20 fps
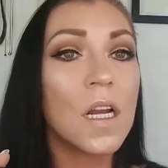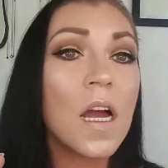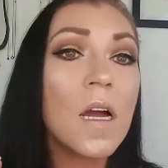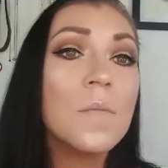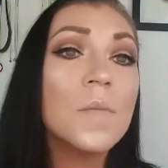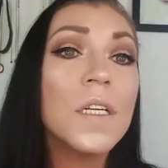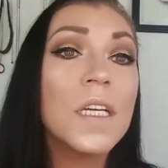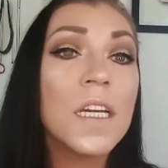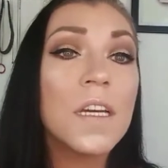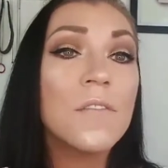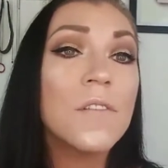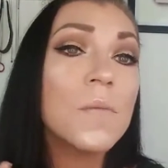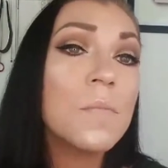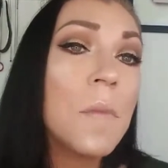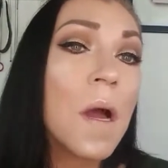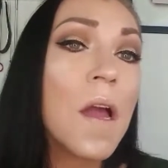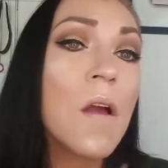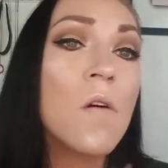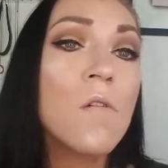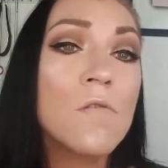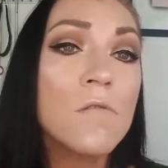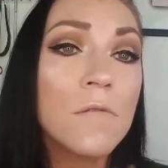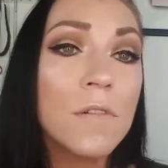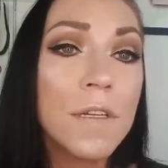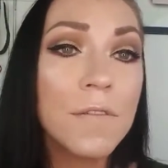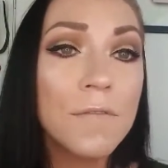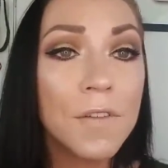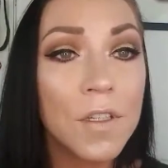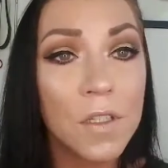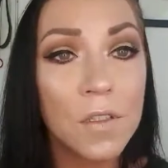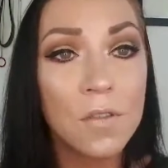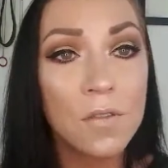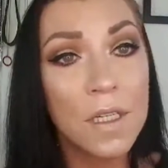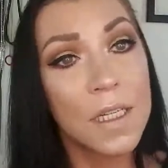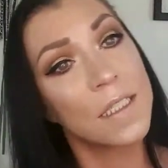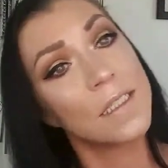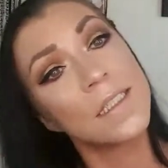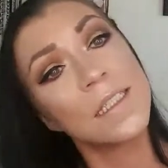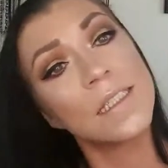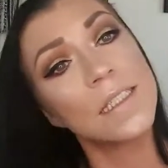I'm going to give it my own review
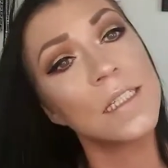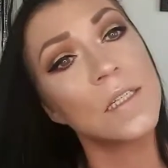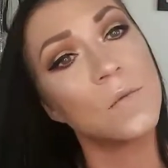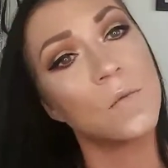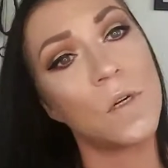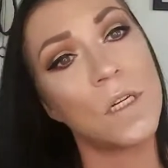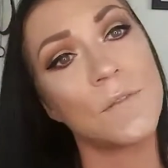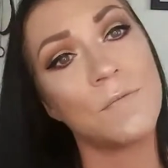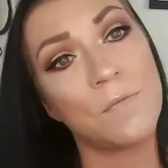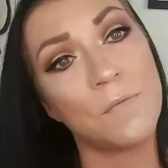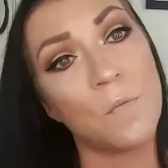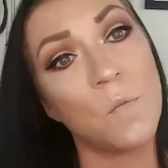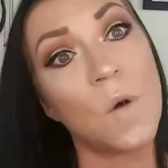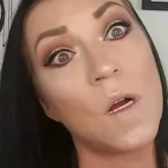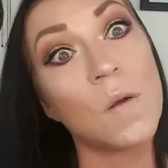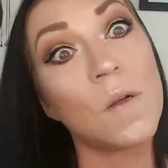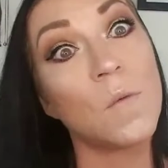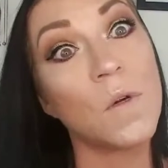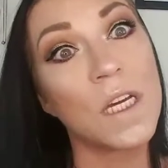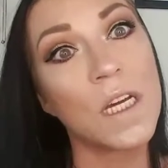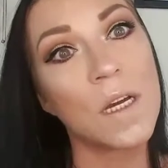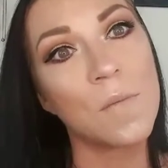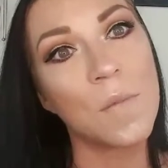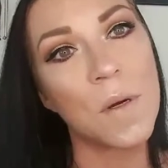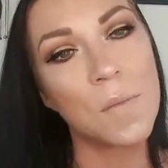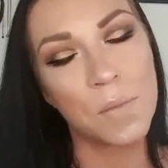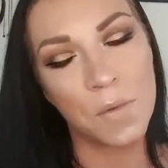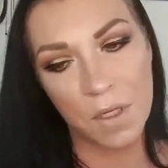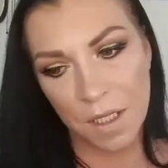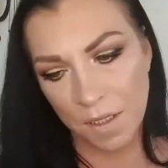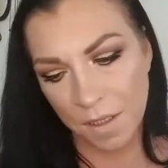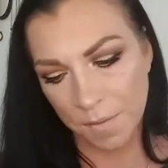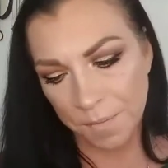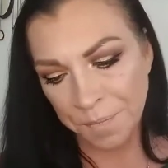and see what, what we come up with.